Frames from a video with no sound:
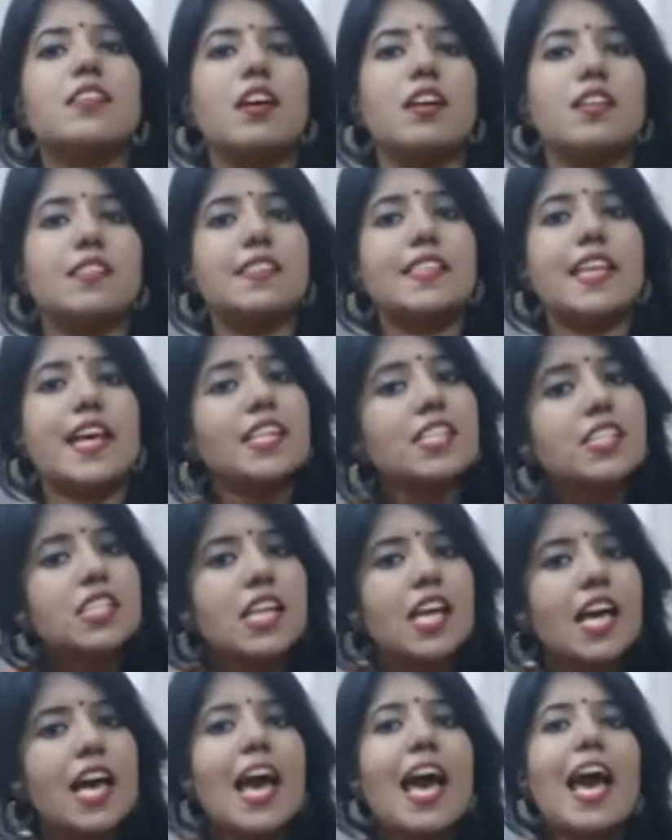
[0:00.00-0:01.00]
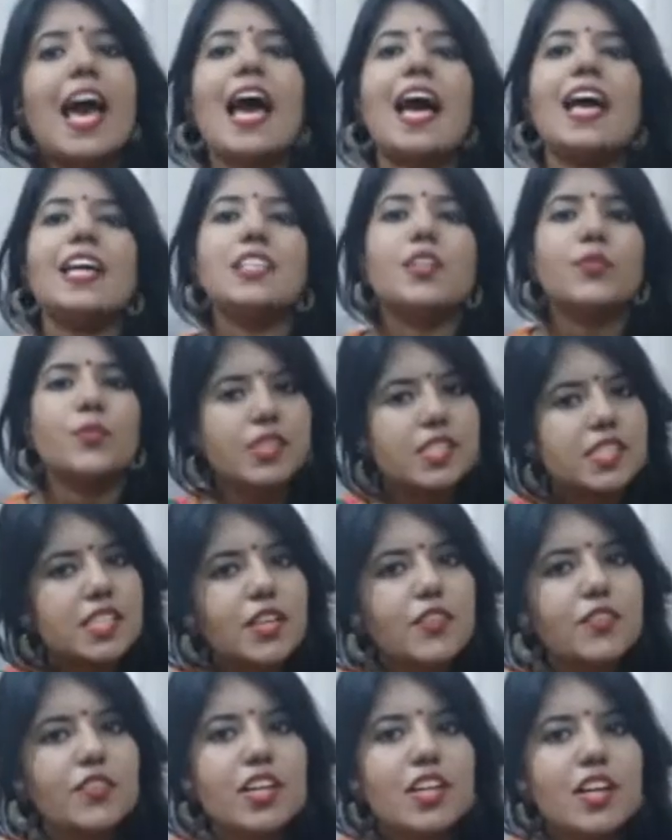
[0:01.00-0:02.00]
sent, and the receiver
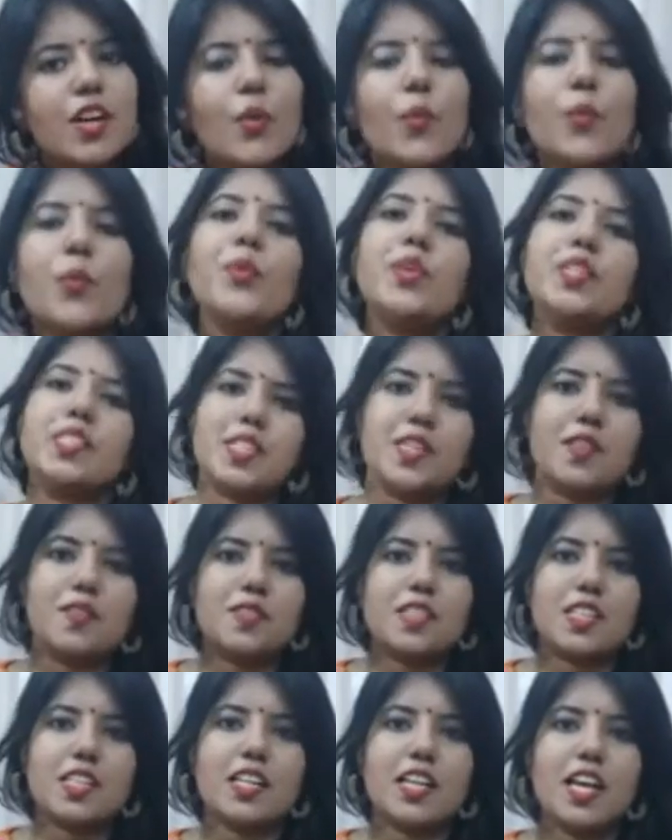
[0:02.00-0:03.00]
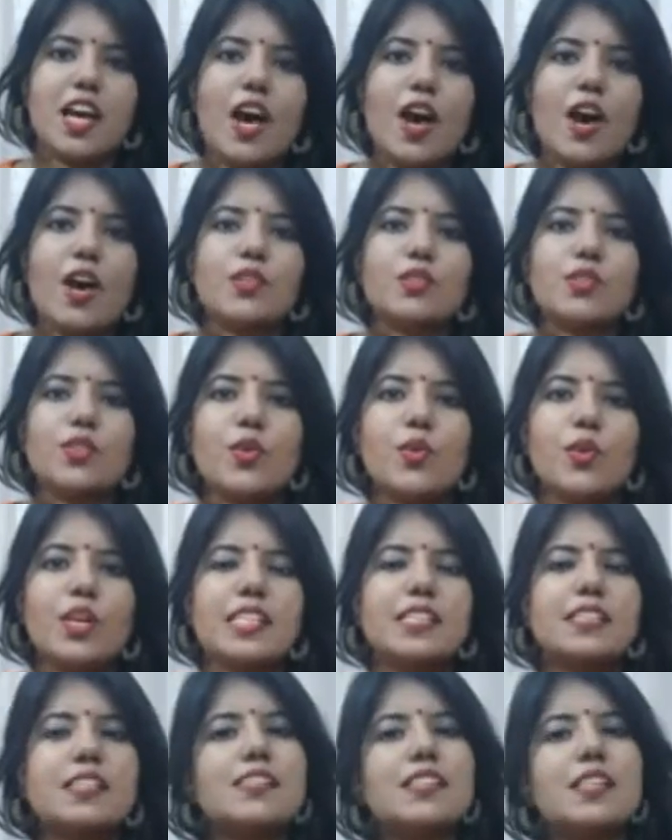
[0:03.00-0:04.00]
who receives it. So it's
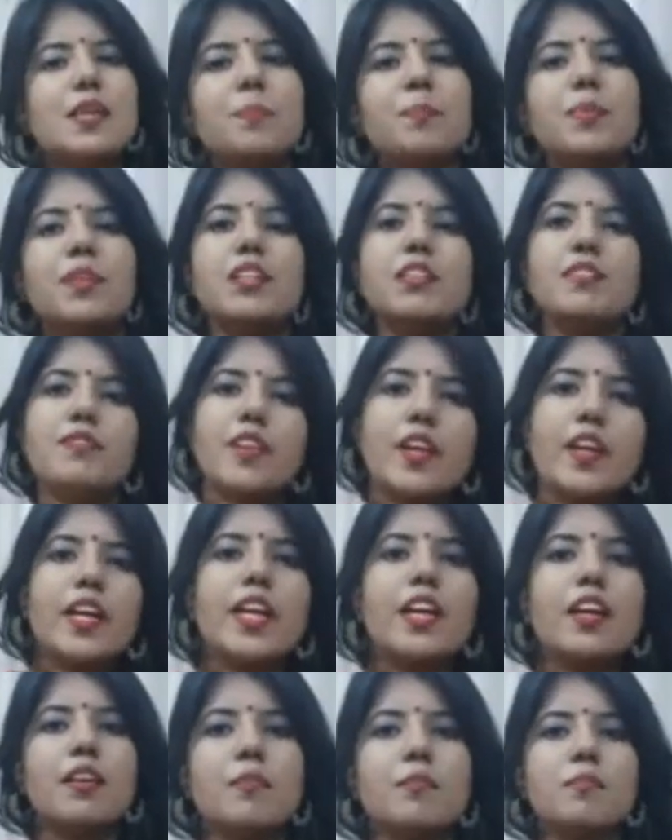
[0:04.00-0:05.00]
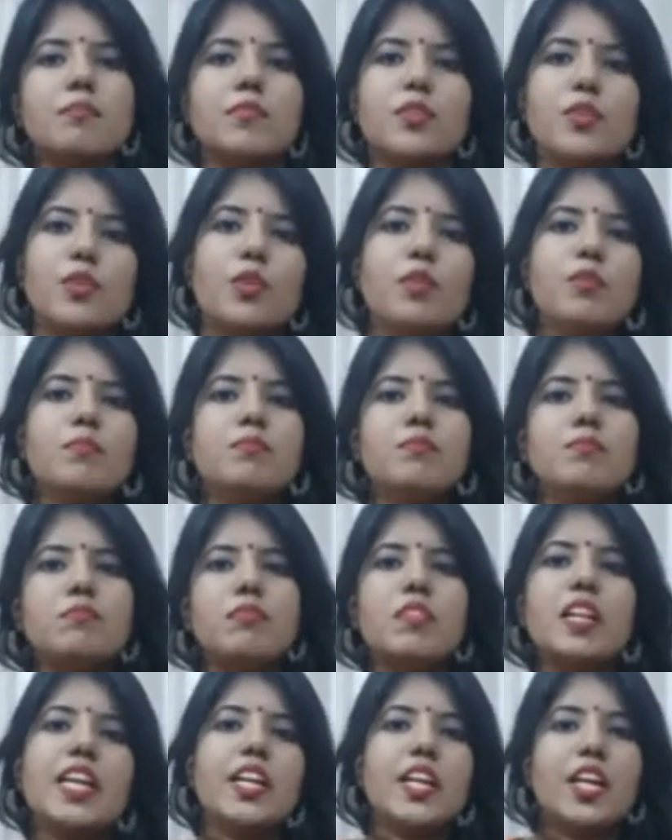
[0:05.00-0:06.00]
a simple, very
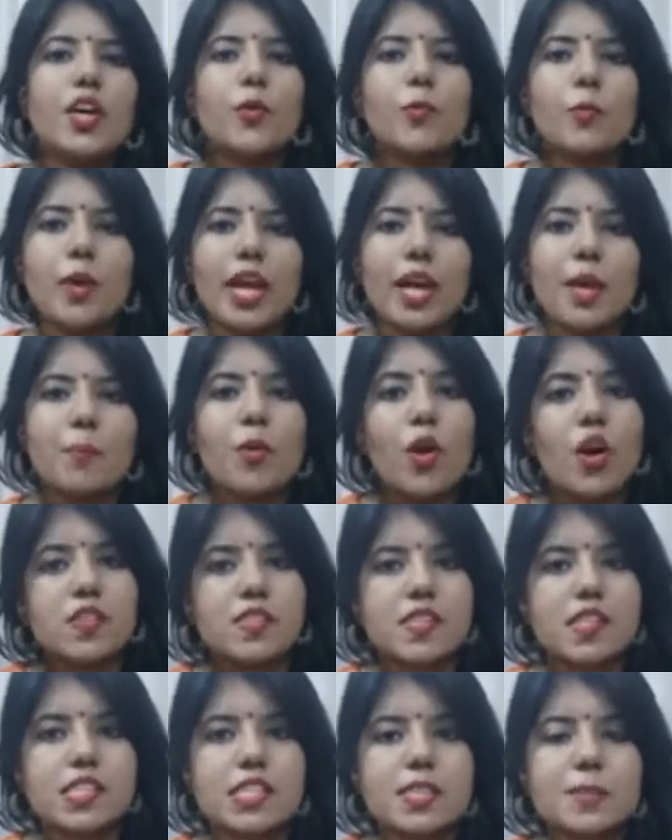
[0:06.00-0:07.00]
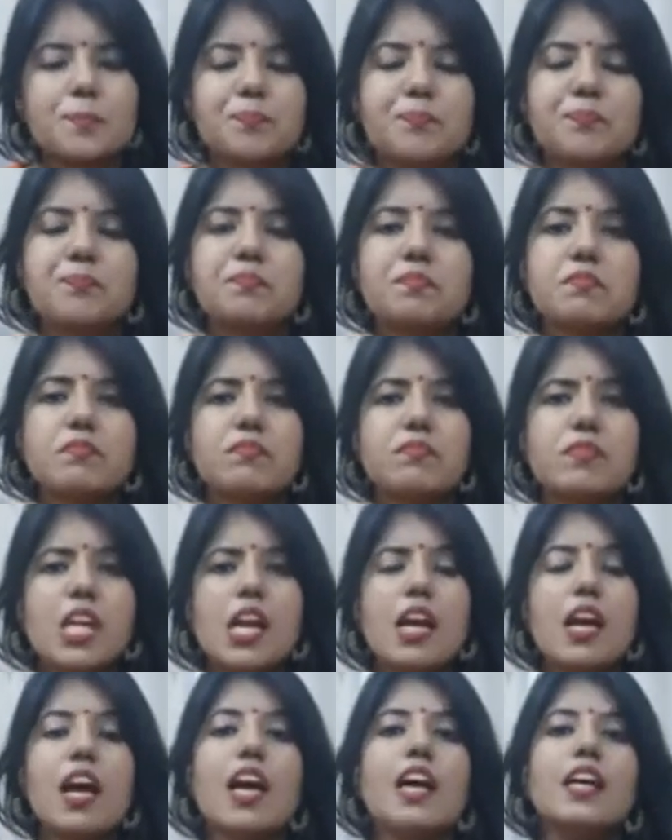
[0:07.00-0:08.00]
linear way process.
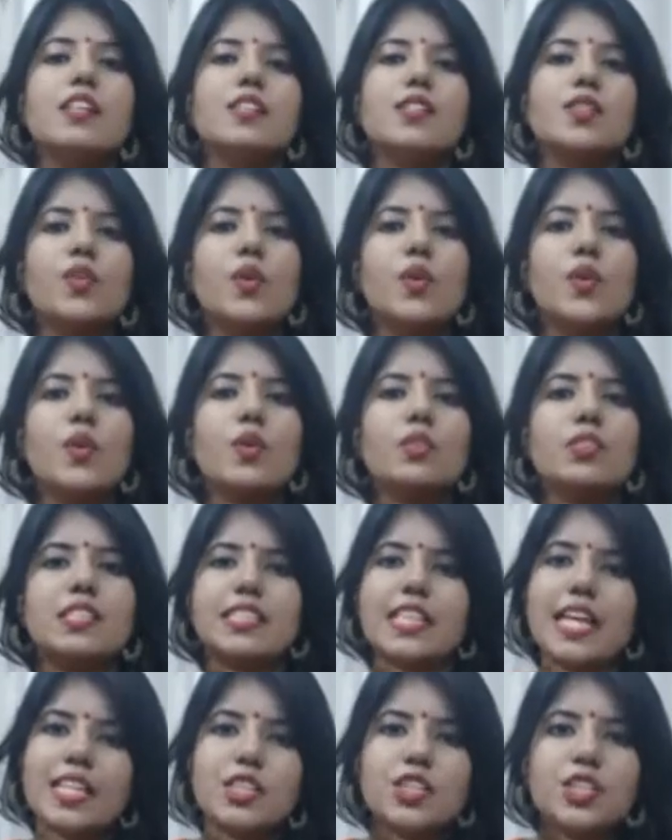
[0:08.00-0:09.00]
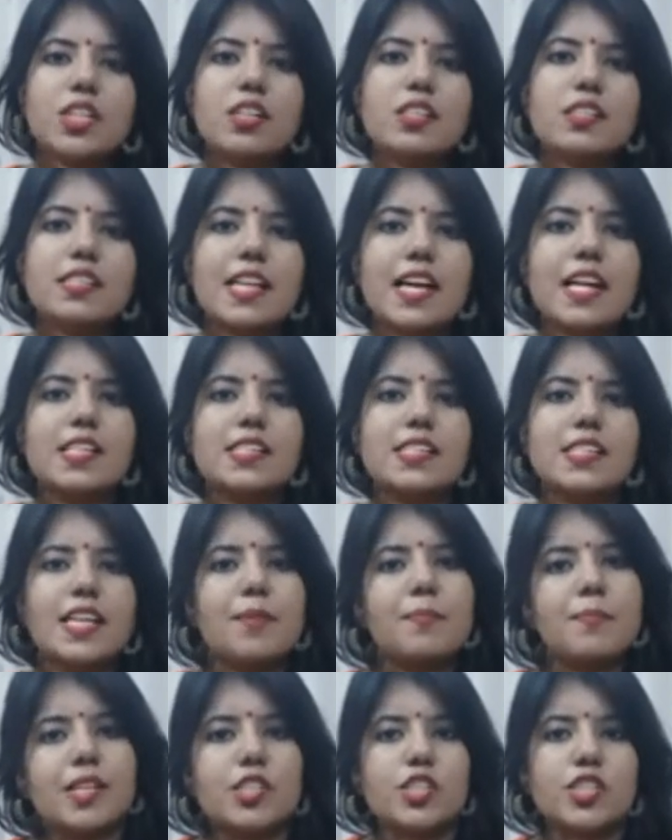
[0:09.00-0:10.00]
So sender sends a
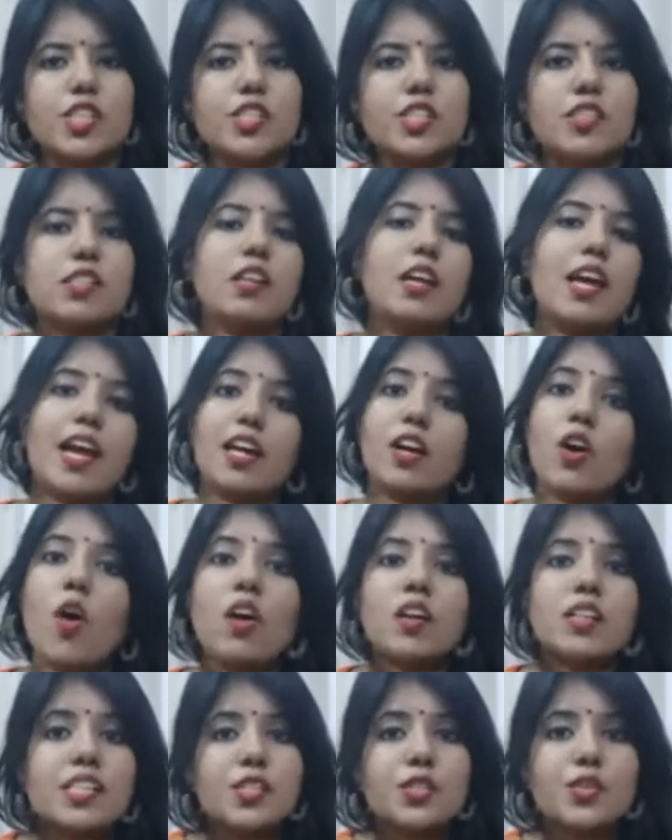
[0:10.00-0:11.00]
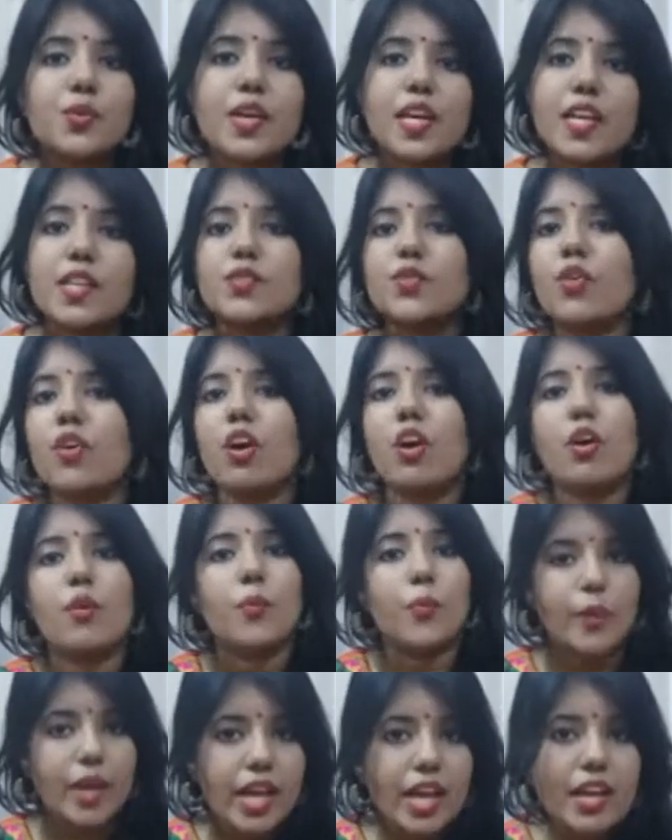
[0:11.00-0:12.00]
message according to his or her
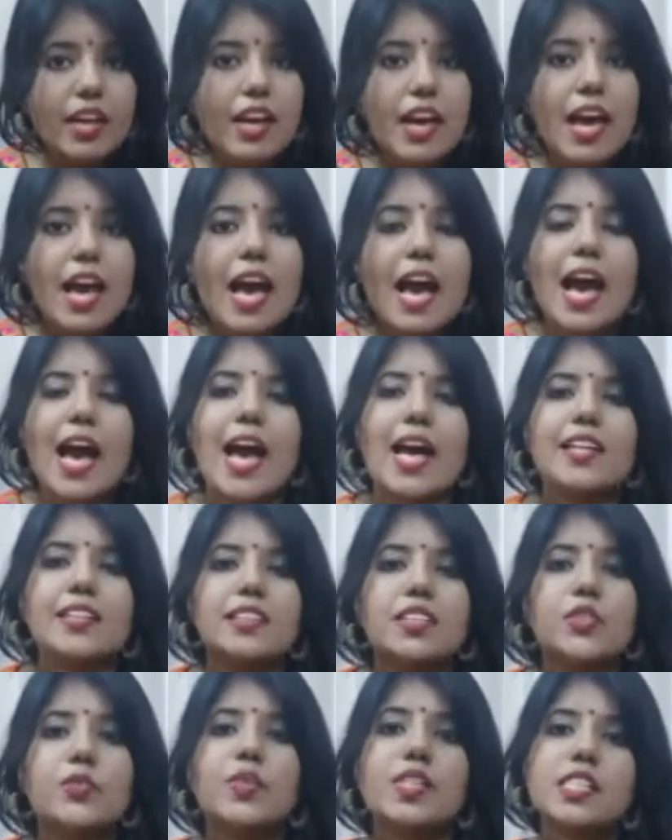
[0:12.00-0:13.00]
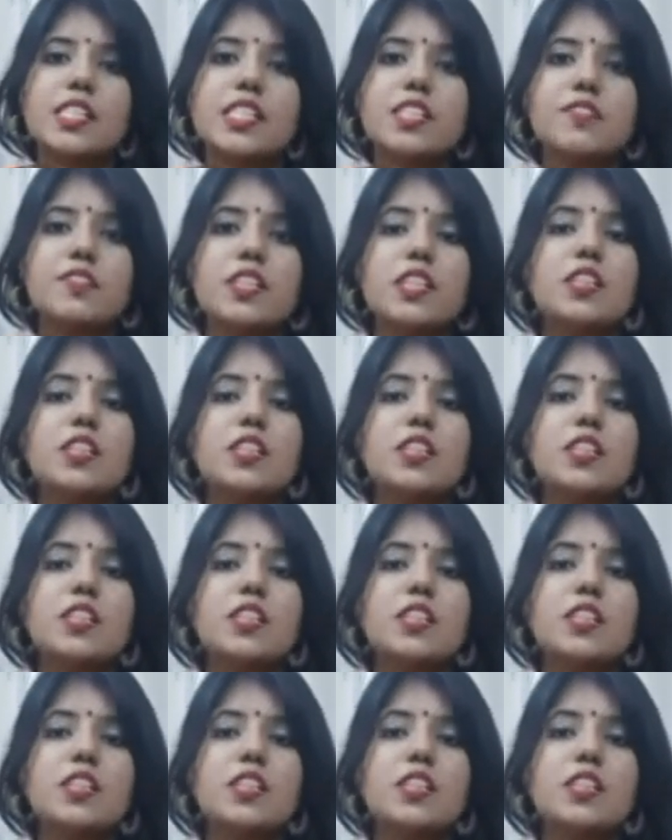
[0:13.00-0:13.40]
way, and the receiver